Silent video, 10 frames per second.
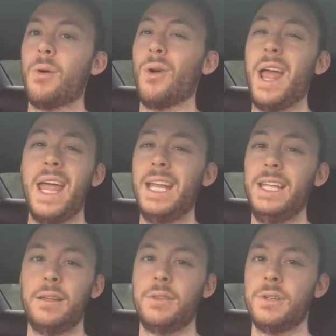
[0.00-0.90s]
or
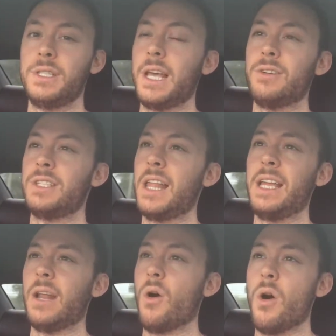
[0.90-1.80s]
that are
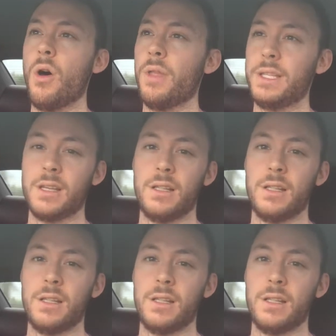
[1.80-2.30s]
selling at all that's